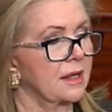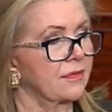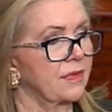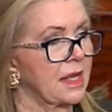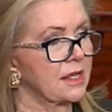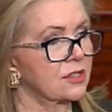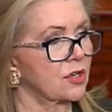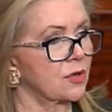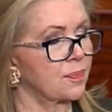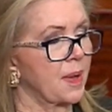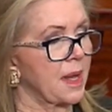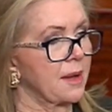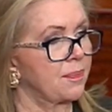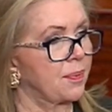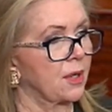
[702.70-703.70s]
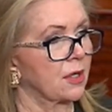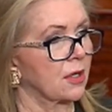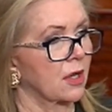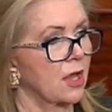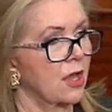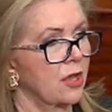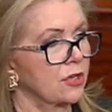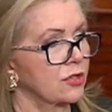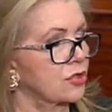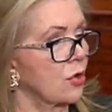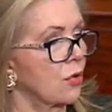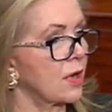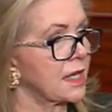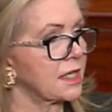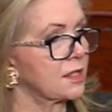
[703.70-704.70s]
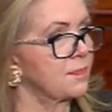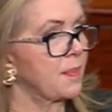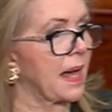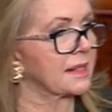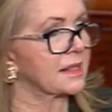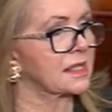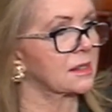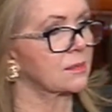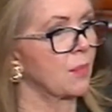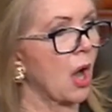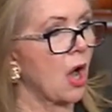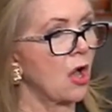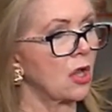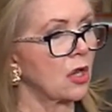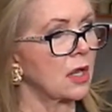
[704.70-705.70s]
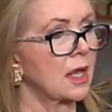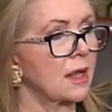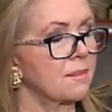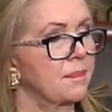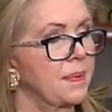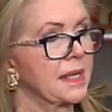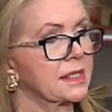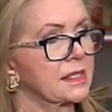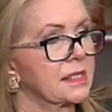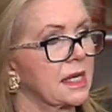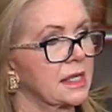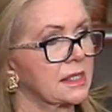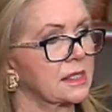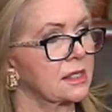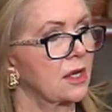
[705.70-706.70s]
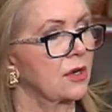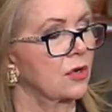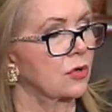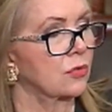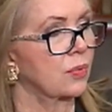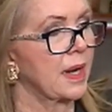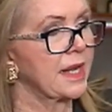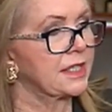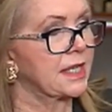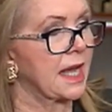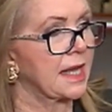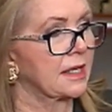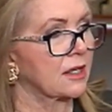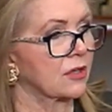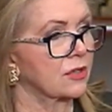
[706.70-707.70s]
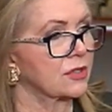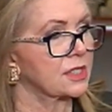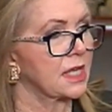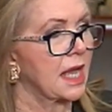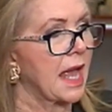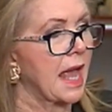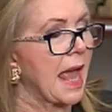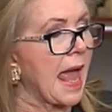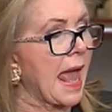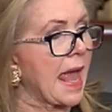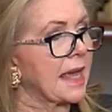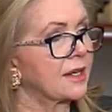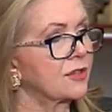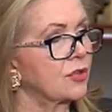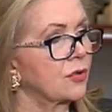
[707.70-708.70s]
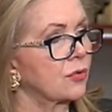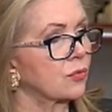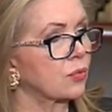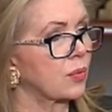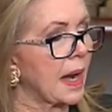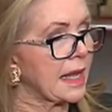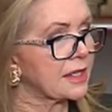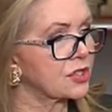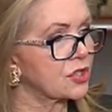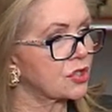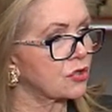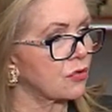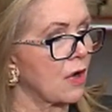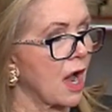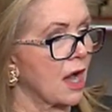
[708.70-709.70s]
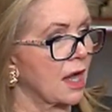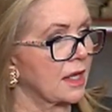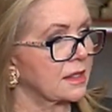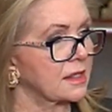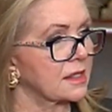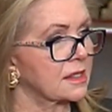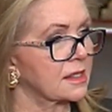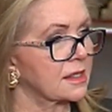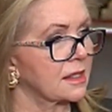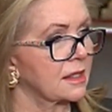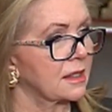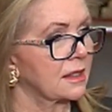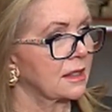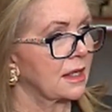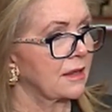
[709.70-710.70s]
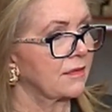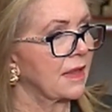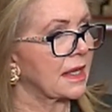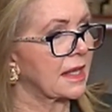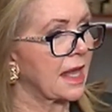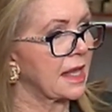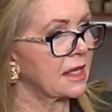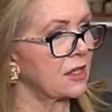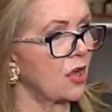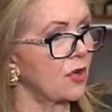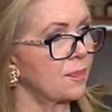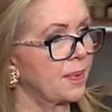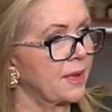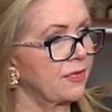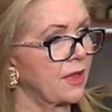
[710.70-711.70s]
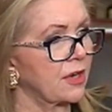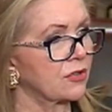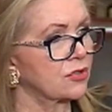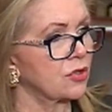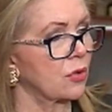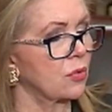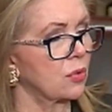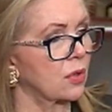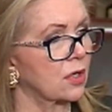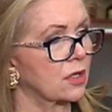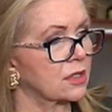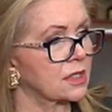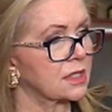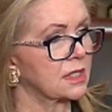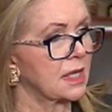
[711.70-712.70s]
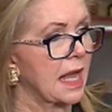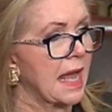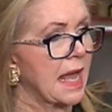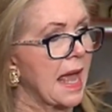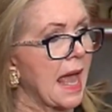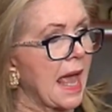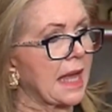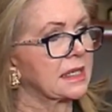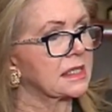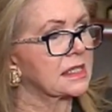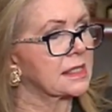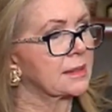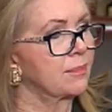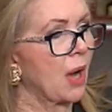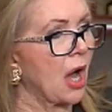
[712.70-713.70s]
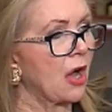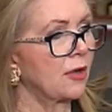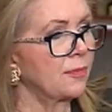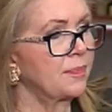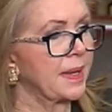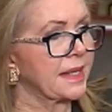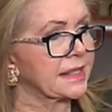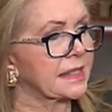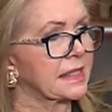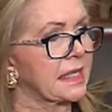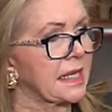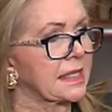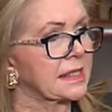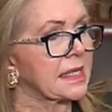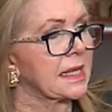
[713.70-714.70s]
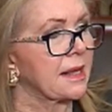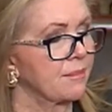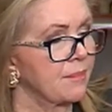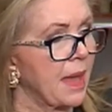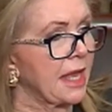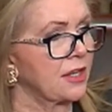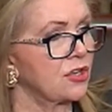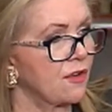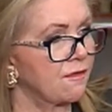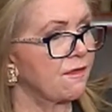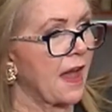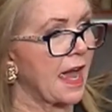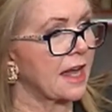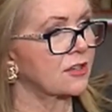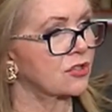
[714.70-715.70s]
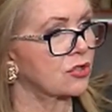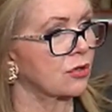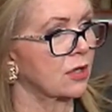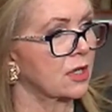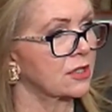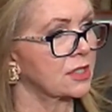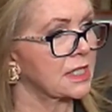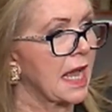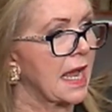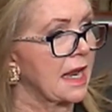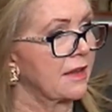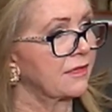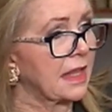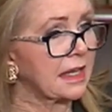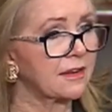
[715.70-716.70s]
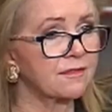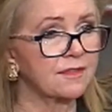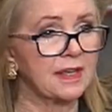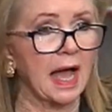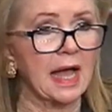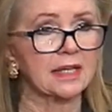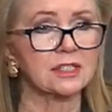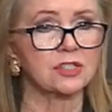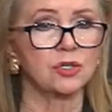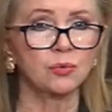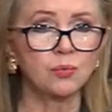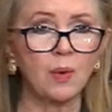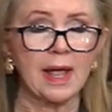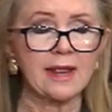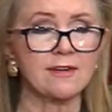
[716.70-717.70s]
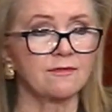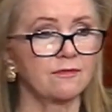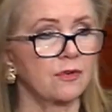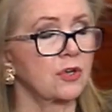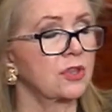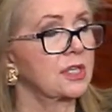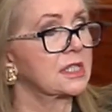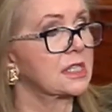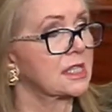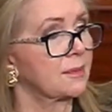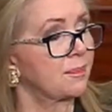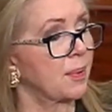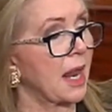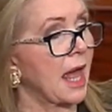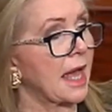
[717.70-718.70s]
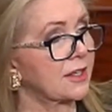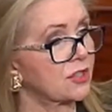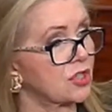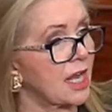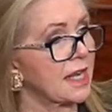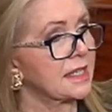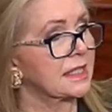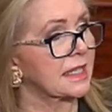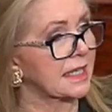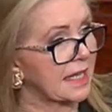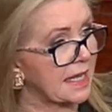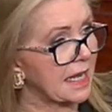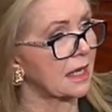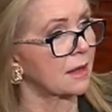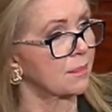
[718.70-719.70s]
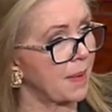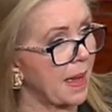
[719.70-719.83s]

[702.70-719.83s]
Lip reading: These are people joined by small business retailers and restaurants that can't open their doors, and small business manufacturers that have got to wait for the supply chain to kick